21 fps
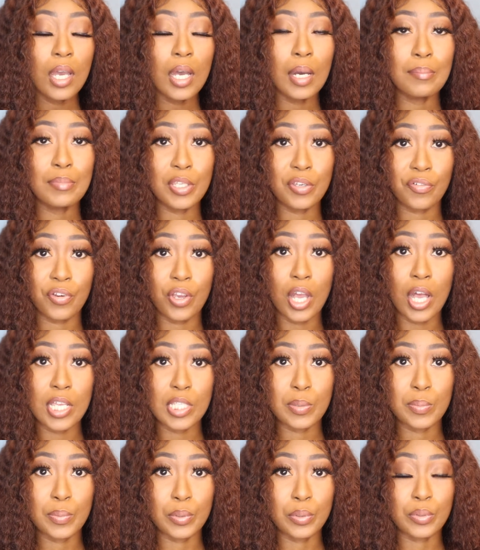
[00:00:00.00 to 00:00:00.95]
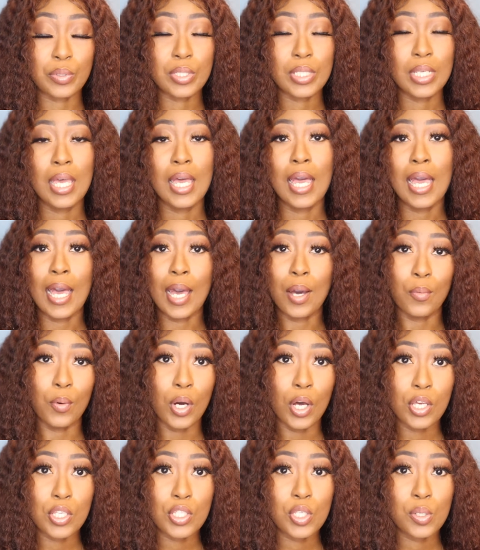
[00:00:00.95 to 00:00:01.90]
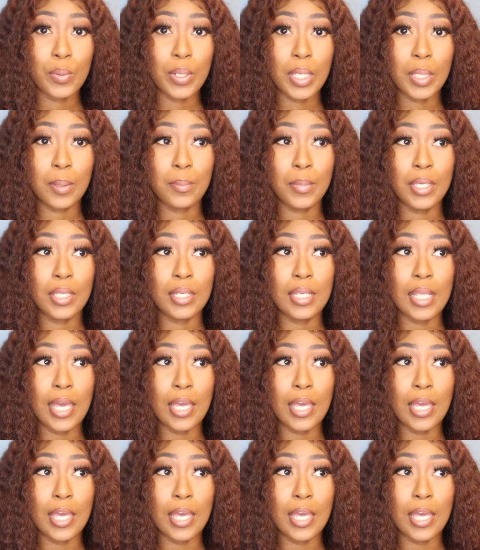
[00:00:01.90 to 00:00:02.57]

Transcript: different hospitals. I will also recommend